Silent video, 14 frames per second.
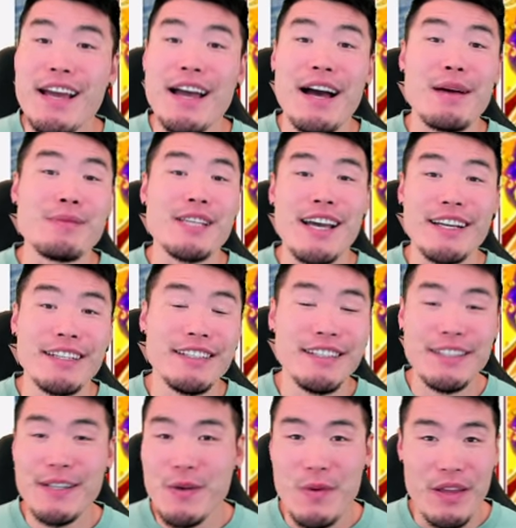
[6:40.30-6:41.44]
I'm Tiger
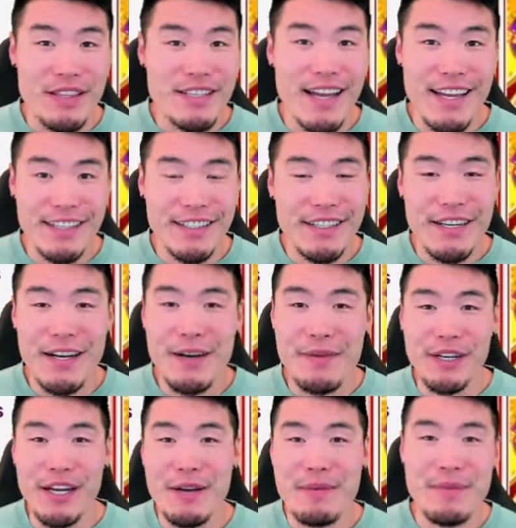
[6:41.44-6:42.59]
with Tiger
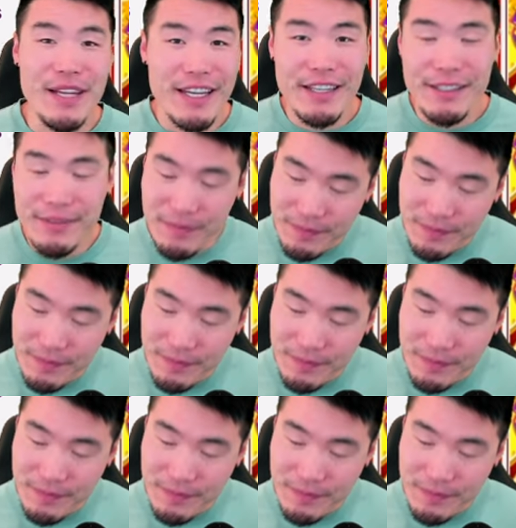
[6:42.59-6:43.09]
Uppercut Media,